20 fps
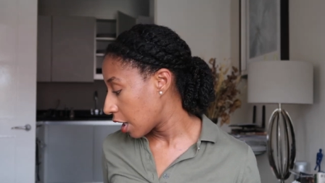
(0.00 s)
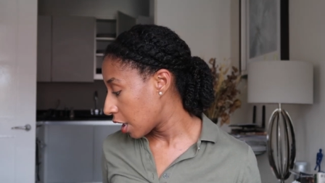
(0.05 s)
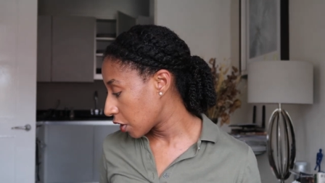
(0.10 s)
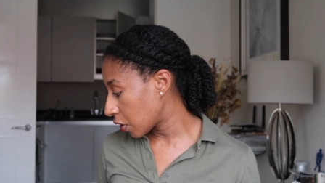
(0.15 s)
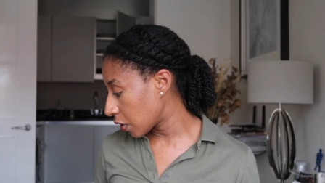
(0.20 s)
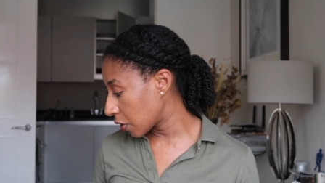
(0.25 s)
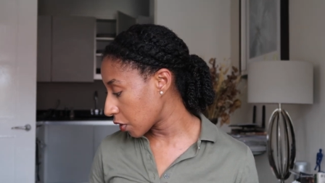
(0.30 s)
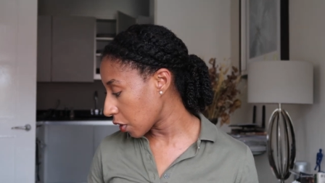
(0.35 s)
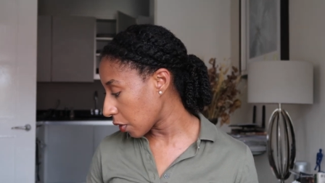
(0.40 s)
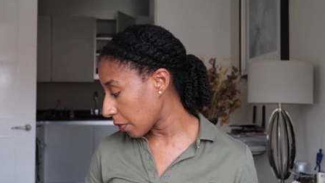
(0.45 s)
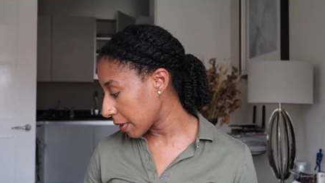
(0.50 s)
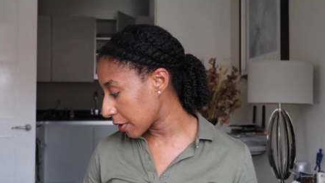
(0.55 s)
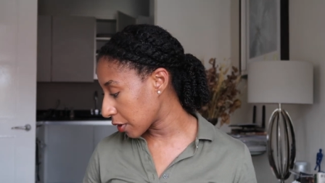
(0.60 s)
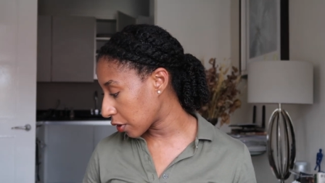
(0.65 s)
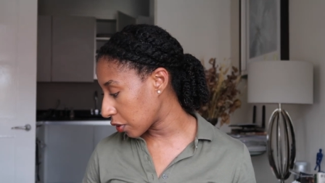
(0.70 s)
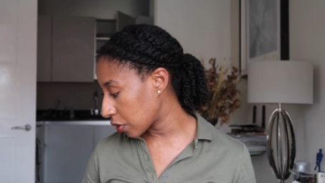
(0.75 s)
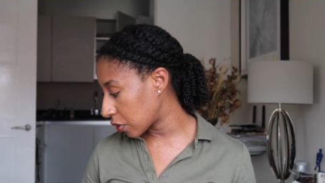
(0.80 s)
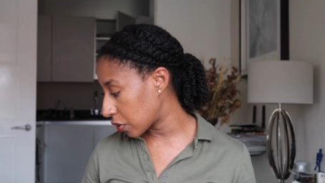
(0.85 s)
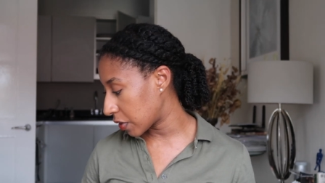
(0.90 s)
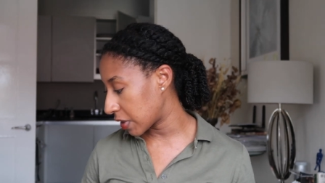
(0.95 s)
So it's always
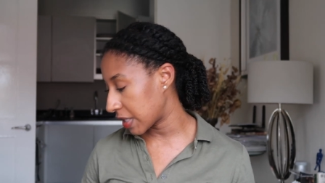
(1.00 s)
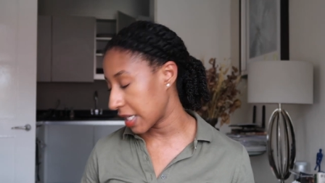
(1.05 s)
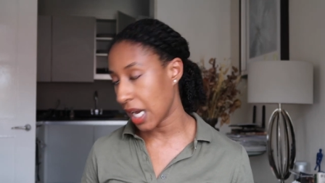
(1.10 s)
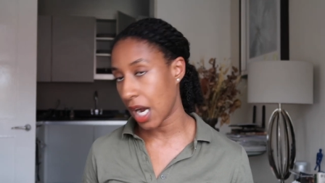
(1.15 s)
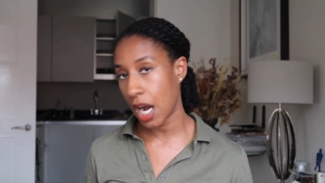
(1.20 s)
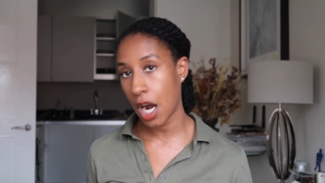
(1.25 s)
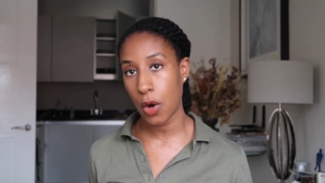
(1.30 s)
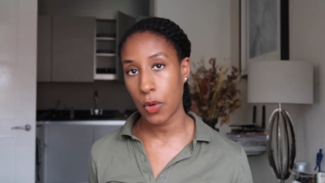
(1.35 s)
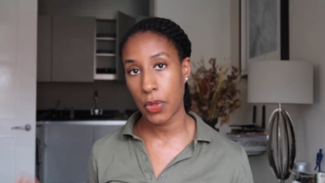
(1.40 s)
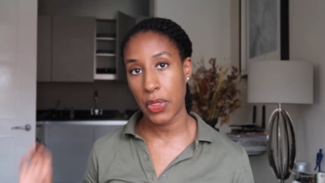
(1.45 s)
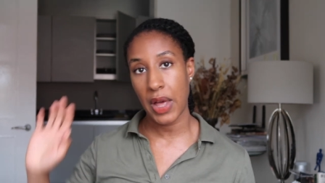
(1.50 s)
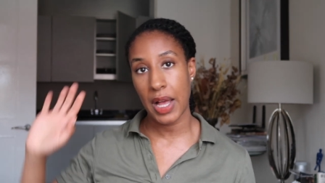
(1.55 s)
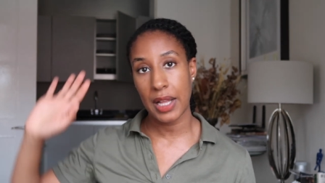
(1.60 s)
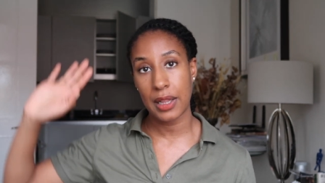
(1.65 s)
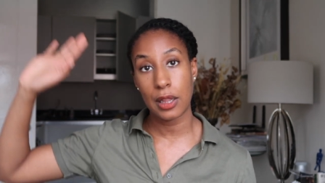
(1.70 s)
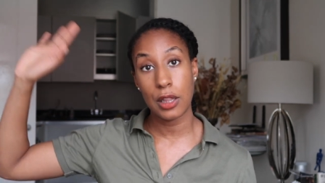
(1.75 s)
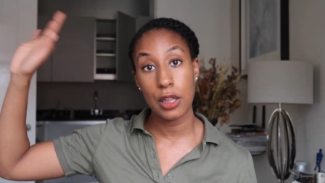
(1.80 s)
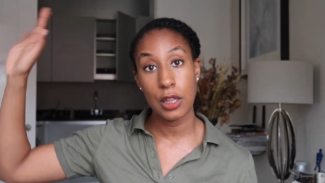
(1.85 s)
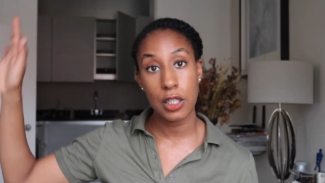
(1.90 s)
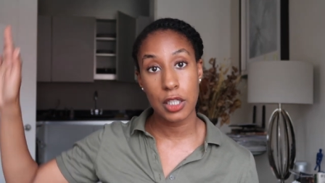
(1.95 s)
good to see how
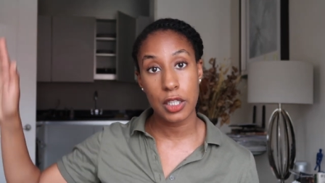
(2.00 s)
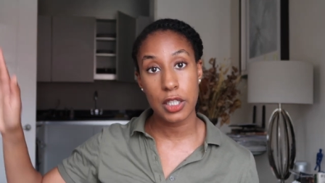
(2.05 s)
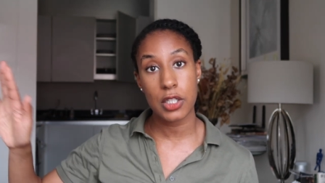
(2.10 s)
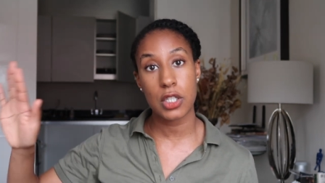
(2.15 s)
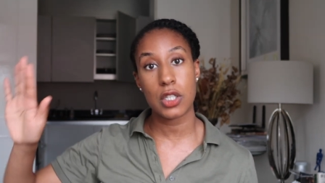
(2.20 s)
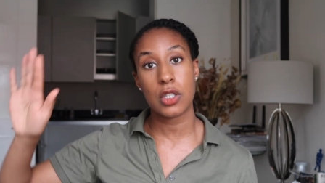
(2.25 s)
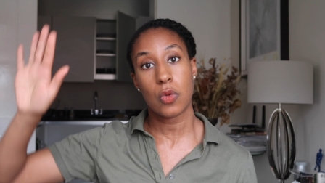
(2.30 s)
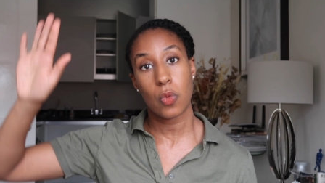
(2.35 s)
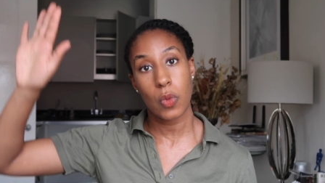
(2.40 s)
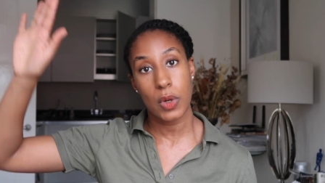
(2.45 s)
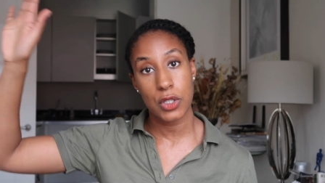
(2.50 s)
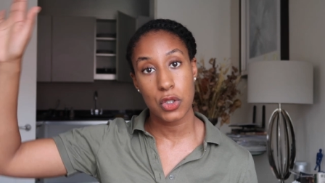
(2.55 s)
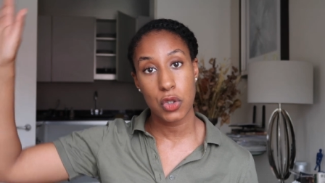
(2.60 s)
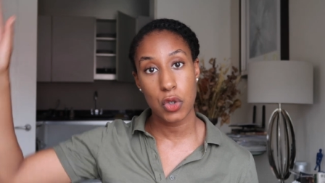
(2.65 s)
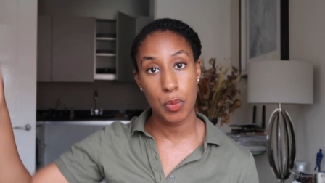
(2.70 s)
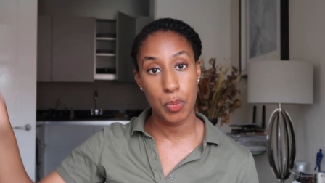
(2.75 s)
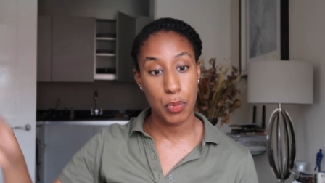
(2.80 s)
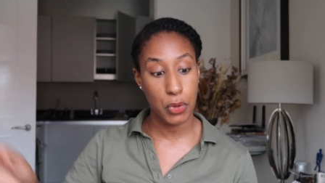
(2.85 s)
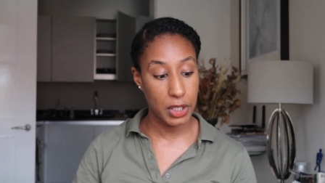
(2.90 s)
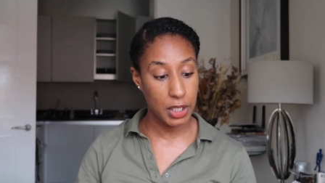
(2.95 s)
that looks once
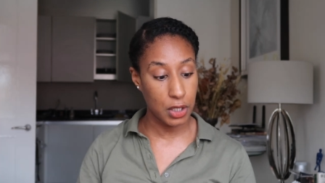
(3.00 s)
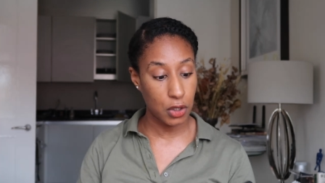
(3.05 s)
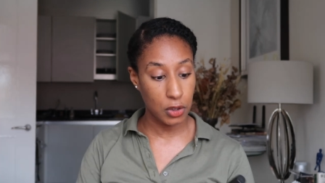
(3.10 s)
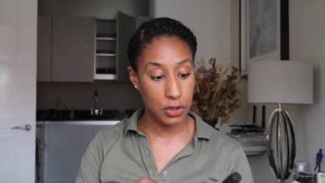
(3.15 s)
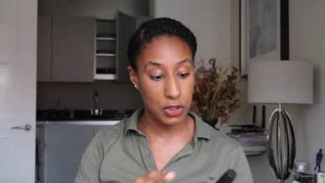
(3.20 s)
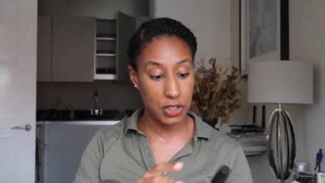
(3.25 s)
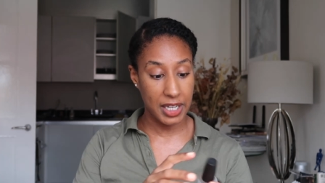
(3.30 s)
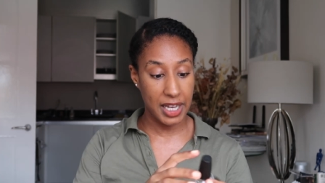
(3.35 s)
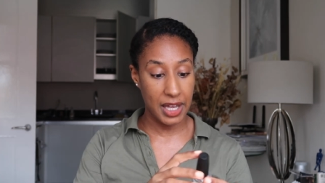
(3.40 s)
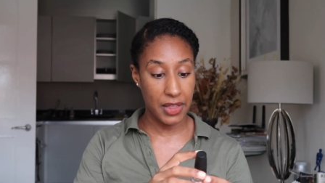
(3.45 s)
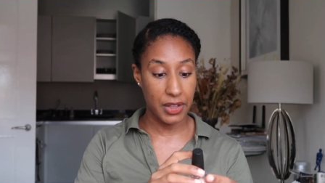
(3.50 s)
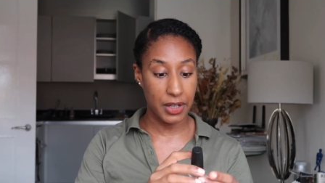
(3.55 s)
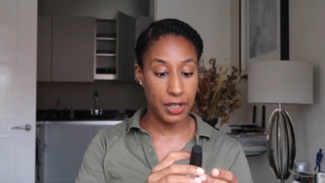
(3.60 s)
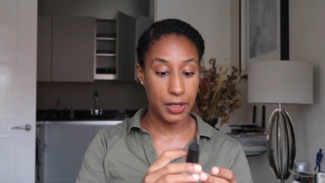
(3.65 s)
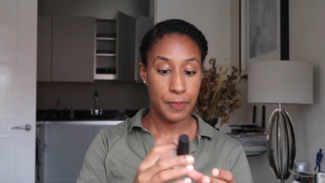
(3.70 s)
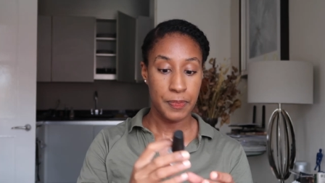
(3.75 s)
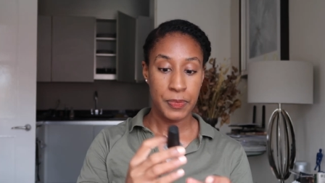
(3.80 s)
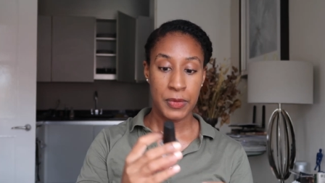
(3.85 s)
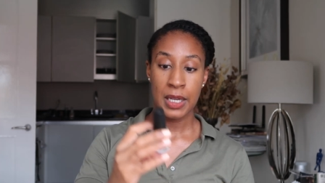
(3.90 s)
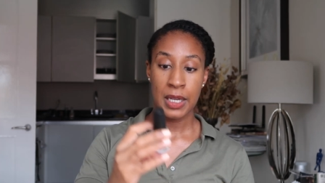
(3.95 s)
you put it all together.